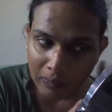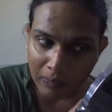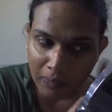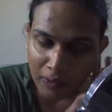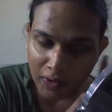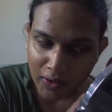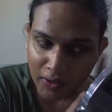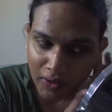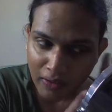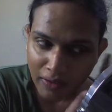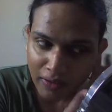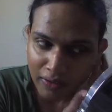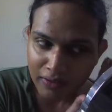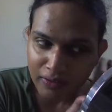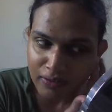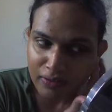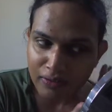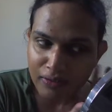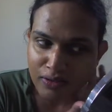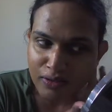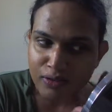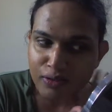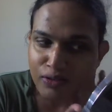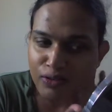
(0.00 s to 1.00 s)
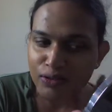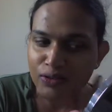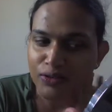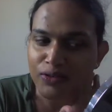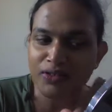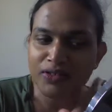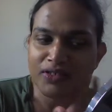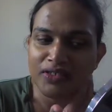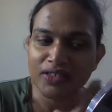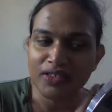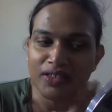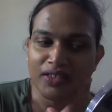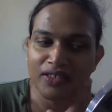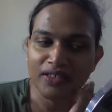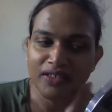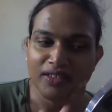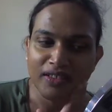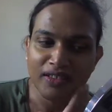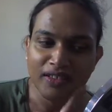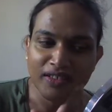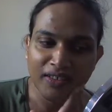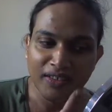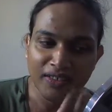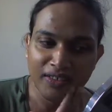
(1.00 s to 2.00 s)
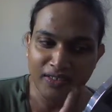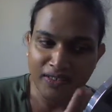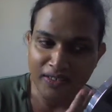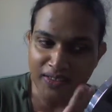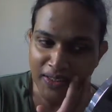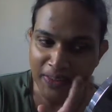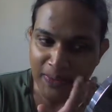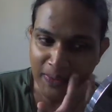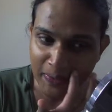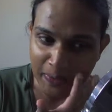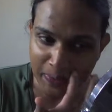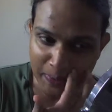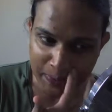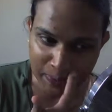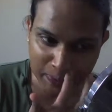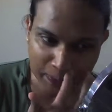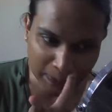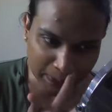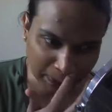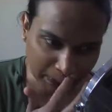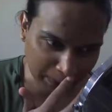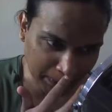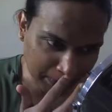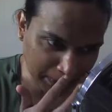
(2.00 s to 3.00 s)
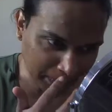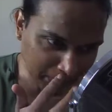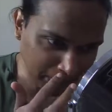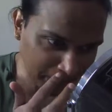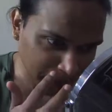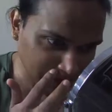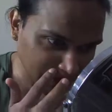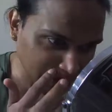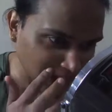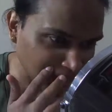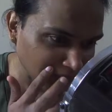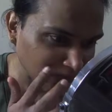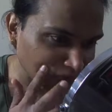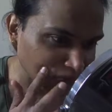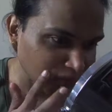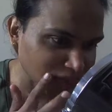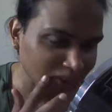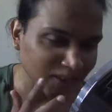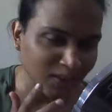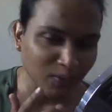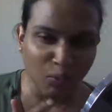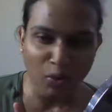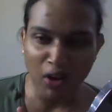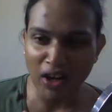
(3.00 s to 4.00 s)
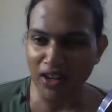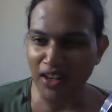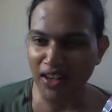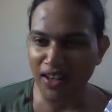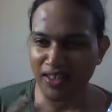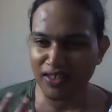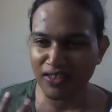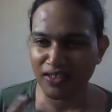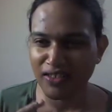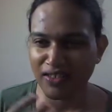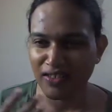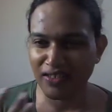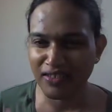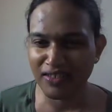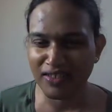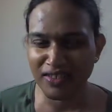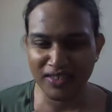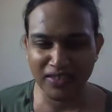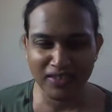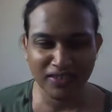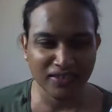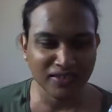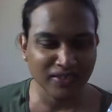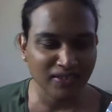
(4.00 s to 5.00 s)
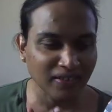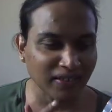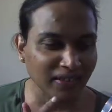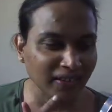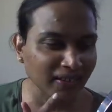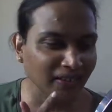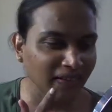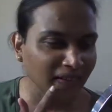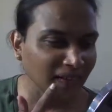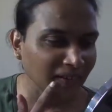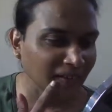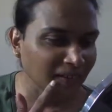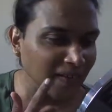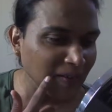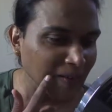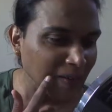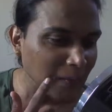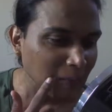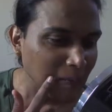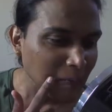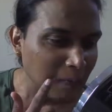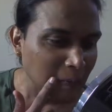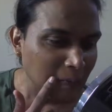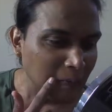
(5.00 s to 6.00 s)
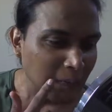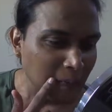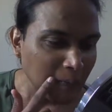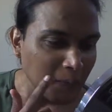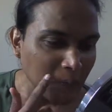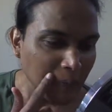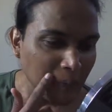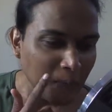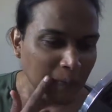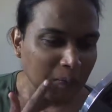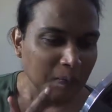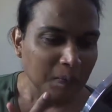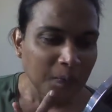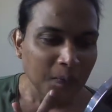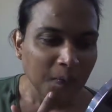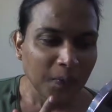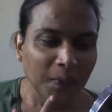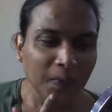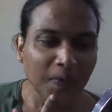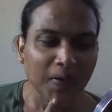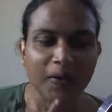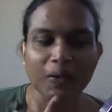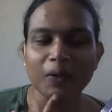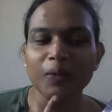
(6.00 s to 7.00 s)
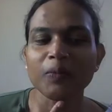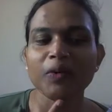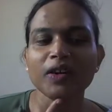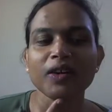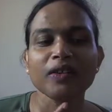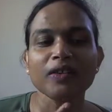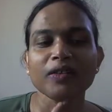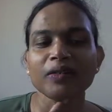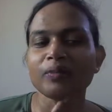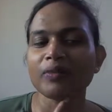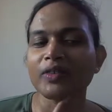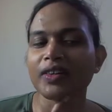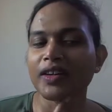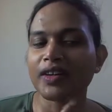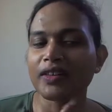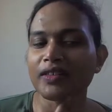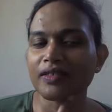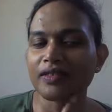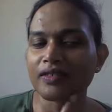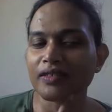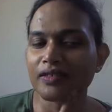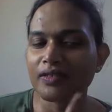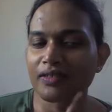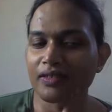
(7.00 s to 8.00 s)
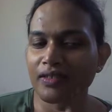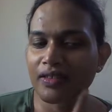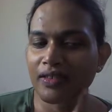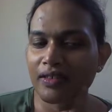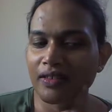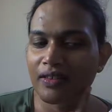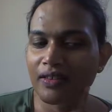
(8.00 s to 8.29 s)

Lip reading: It's like you lose dignity, self-respect, or, you know, it's like, and you become like this,